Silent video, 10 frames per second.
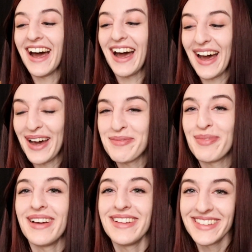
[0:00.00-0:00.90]

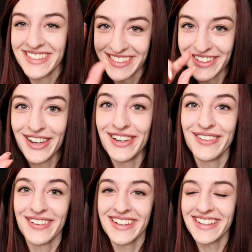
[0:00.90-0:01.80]

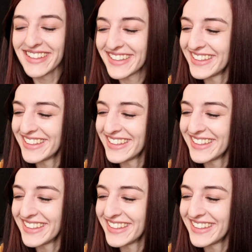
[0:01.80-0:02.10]
Absolutely.